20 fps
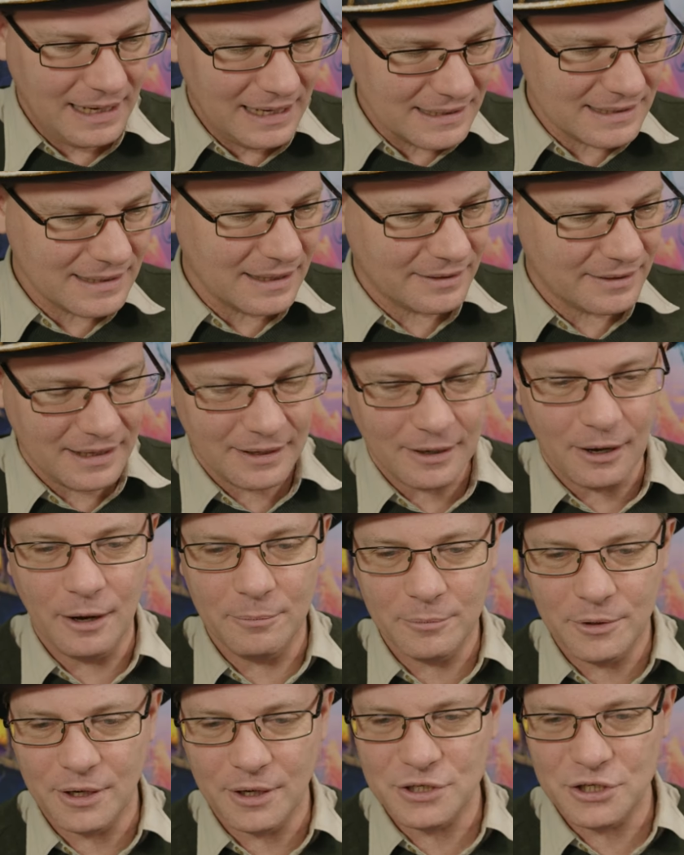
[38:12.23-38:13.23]
here's the thing
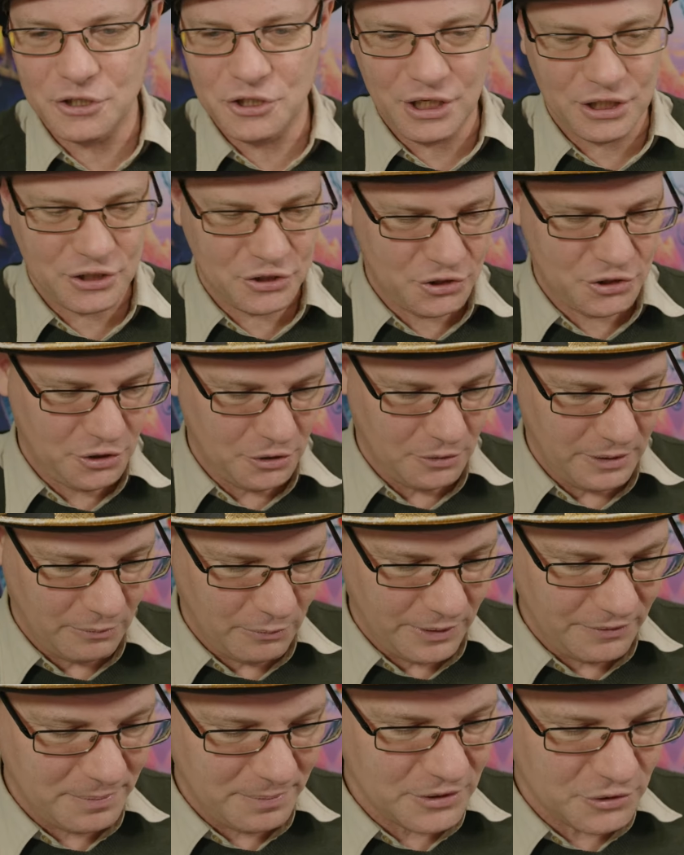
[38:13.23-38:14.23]
I'm going to suggest to you,
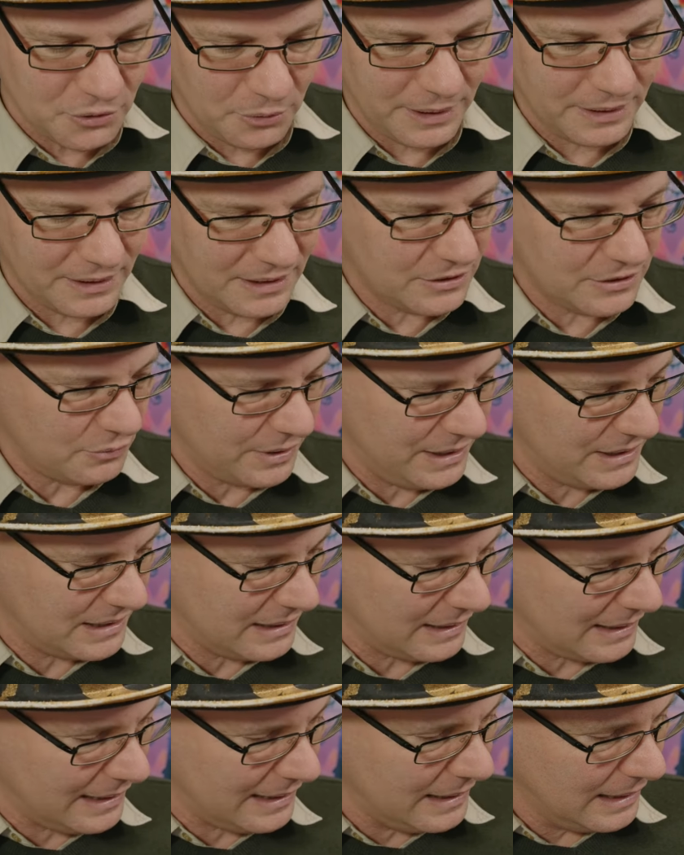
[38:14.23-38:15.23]
and we've been doing this
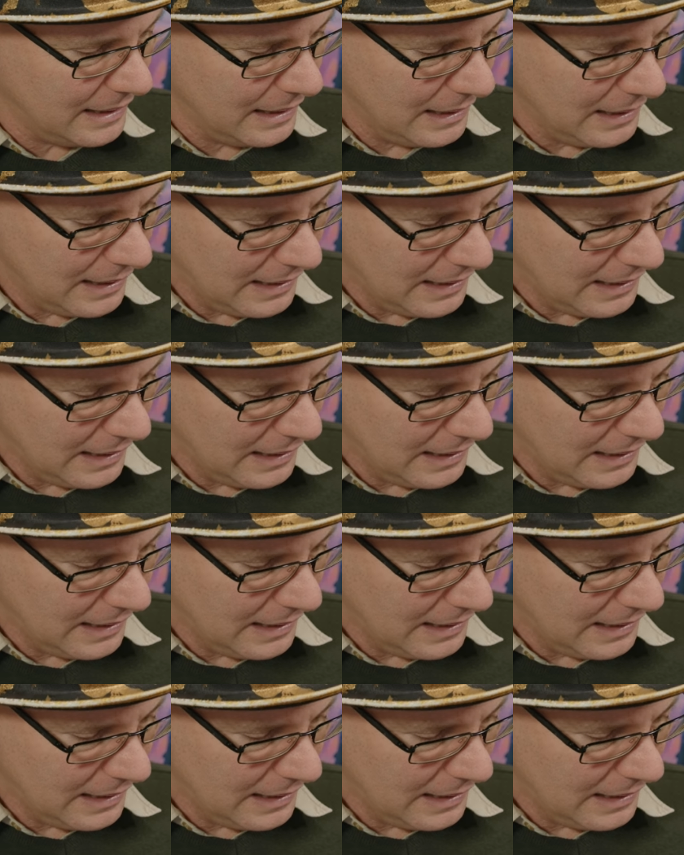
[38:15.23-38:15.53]
recently